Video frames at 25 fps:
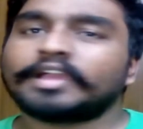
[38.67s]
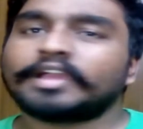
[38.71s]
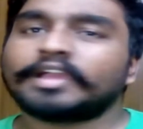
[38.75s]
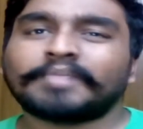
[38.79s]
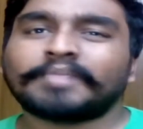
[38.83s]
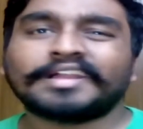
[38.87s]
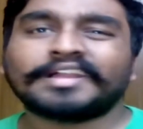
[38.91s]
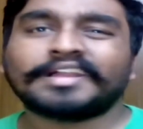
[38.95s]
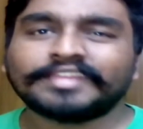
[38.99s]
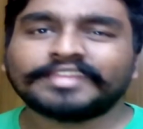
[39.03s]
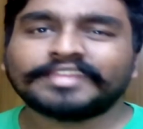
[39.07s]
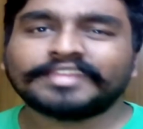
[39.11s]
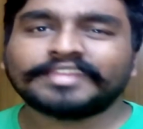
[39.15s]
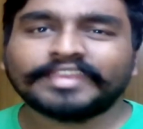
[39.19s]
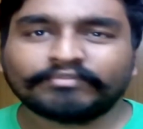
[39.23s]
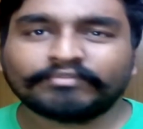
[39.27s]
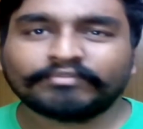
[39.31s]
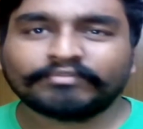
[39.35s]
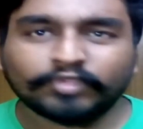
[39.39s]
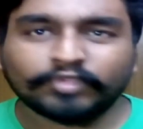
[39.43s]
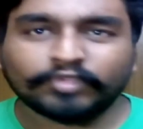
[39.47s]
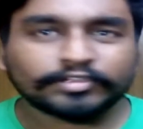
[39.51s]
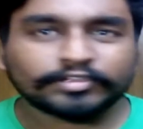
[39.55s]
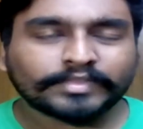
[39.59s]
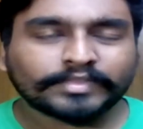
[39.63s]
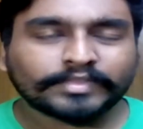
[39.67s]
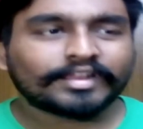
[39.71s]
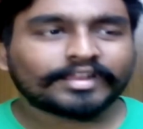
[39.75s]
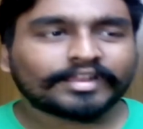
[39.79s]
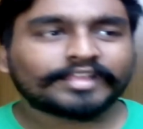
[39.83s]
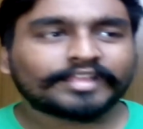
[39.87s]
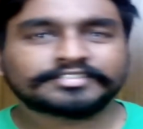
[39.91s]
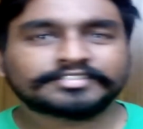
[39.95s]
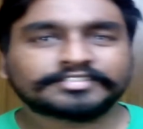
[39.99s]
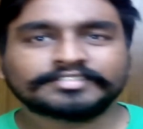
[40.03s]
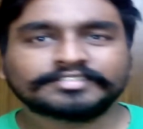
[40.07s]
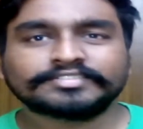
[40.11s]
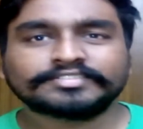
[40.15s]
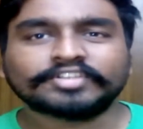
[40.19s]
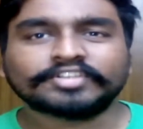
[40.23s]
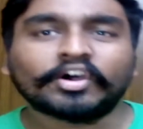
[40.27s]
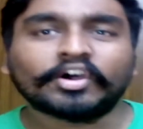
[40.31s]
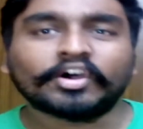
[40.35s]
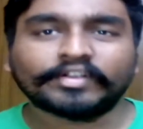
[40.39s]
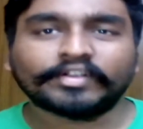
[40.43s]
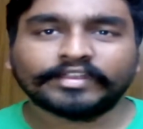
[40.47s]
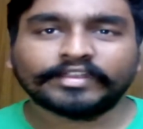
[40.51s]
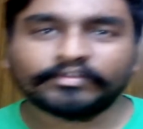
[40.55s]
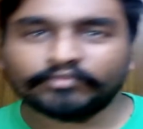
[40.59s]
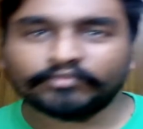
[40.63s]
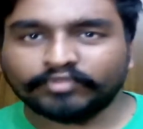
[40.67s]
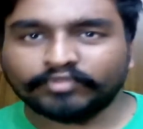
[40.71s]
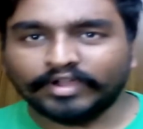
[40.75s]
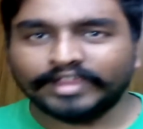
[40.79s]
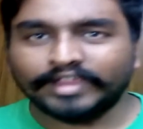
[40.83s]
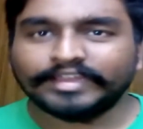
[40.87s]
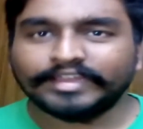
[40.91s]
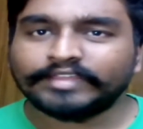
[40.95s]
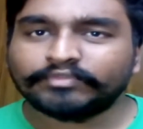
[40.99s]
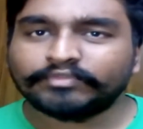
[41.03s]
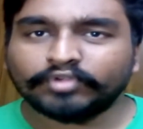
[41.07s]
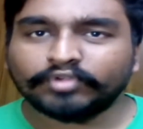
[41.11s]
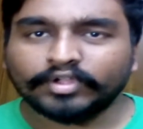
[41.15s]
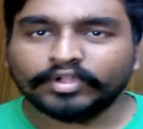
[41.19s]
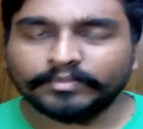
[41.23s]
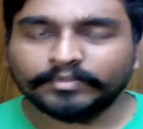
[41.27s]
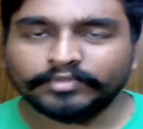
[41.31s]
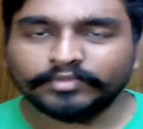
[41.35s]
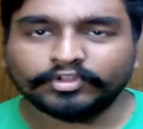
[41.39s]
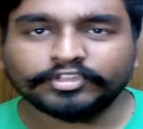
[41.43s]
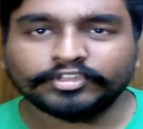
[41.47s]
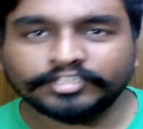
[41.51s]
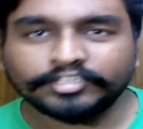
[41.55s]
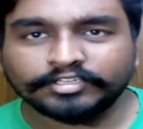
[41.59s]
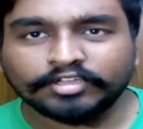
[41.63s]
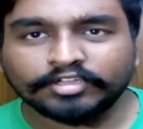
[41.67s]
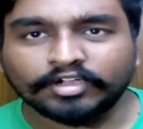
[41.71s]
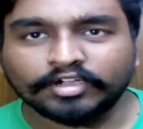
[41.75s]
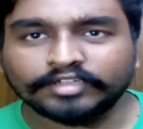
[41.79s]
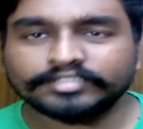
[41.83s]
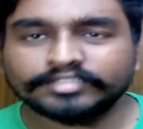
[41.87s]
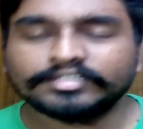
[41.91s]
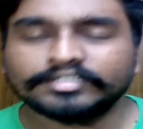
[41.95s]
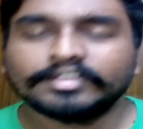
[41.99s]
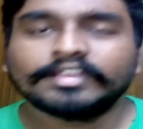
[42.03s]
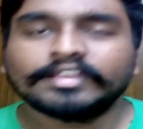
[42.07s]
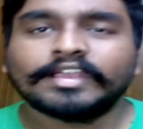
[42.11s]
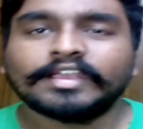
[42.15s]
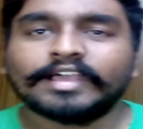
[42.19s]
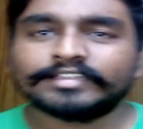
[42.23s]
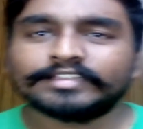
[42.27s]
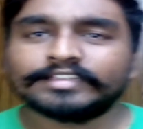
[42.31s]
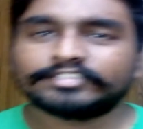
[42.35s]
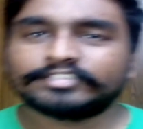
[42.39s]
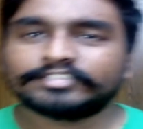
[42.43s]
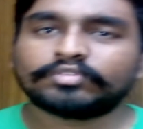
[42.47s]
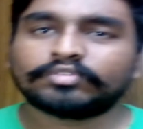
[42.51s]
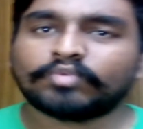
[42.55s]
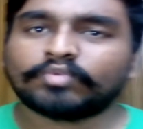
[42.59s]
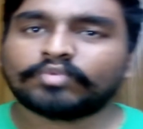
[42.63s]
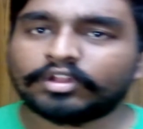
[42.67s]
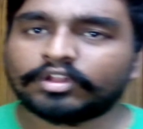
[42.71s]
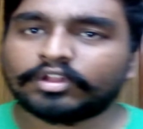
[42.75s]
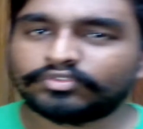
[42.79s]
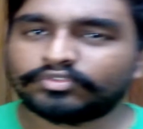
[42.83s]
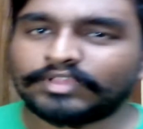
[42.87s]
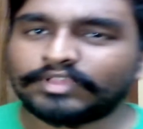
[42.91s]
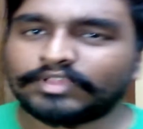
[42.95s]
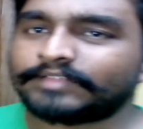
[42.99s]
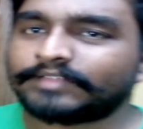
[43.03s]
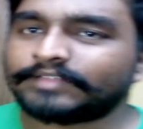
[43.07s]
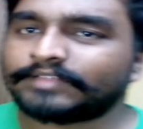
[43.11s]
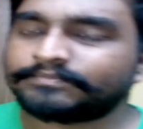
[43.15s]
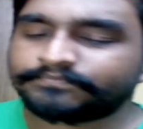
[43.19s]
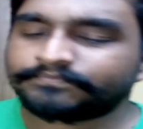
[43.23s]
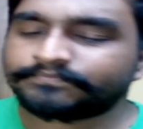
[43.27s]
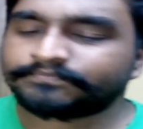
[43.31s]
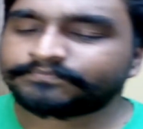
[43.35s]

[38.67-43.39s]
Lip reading: Monday for speculations or in Friday for community talks. I just don't want to do that.